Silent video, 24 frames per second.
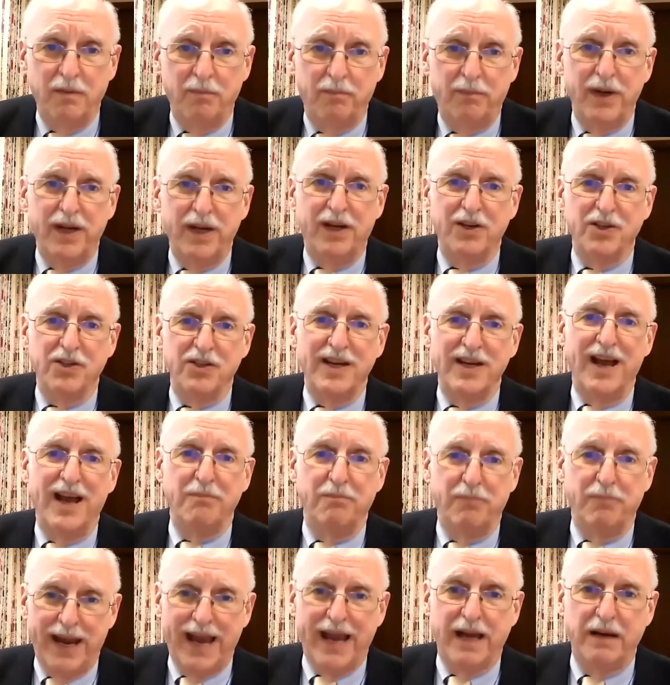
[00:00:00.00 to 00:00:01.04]
Big is
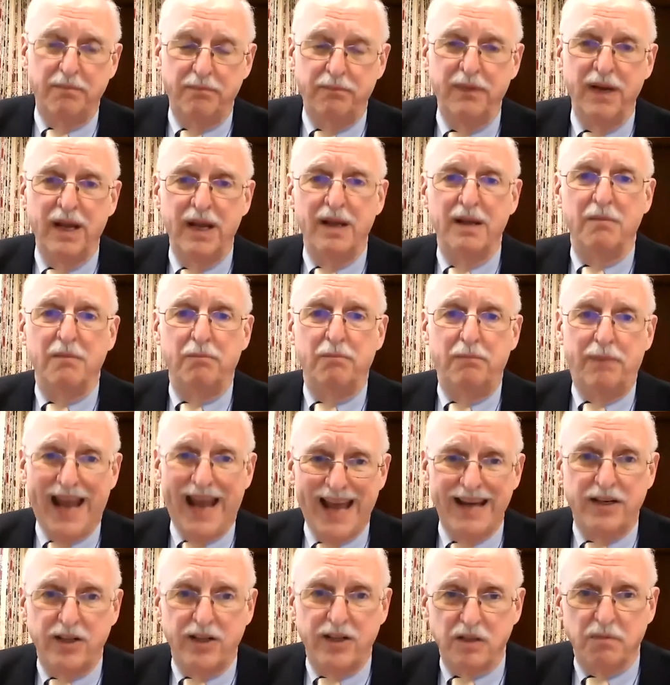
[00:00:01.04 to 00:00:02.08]
not bad,
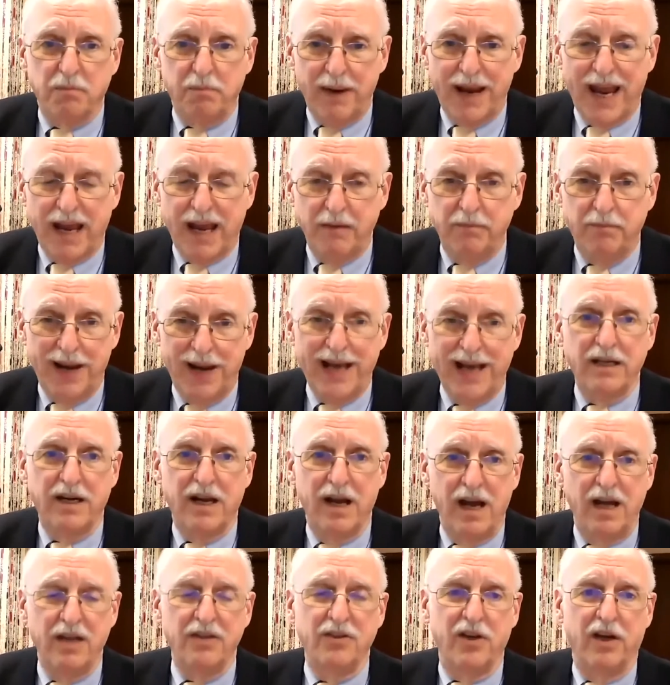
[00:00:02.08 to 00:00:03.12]
bad is bad, bad
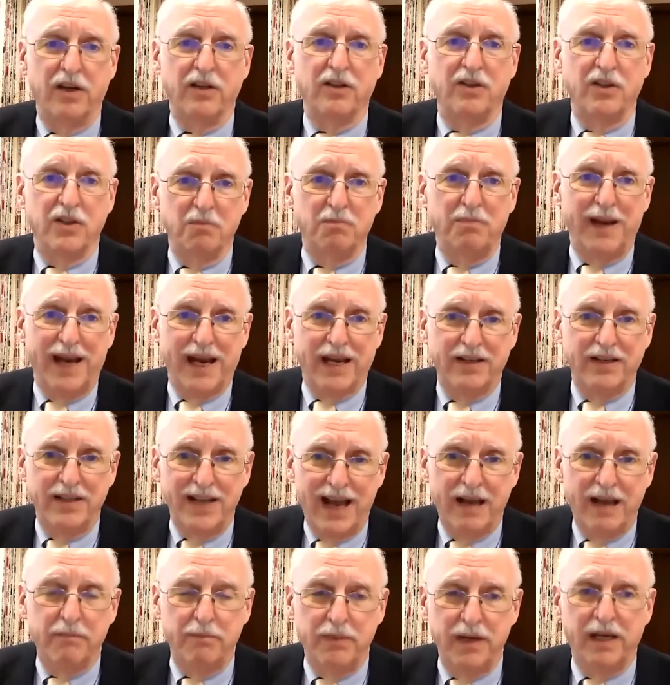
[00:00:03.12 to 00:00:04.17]
conduct is bad,
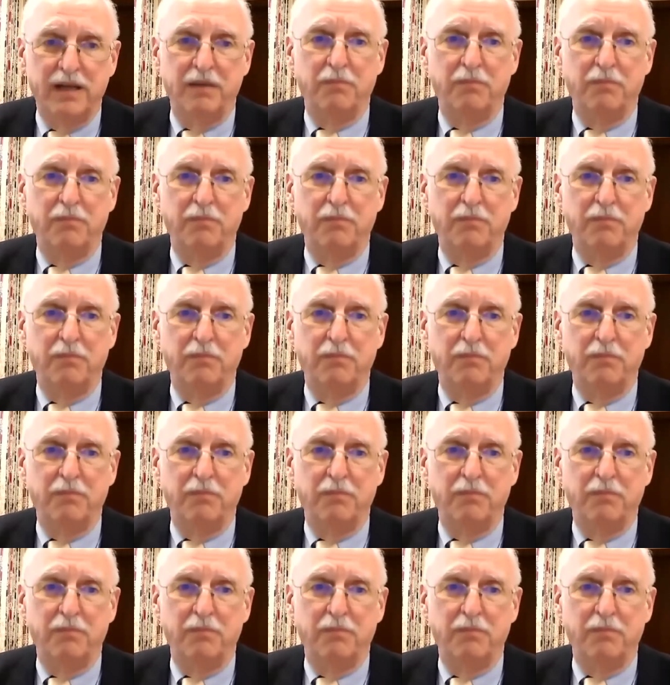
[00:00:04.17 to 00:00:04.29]
not being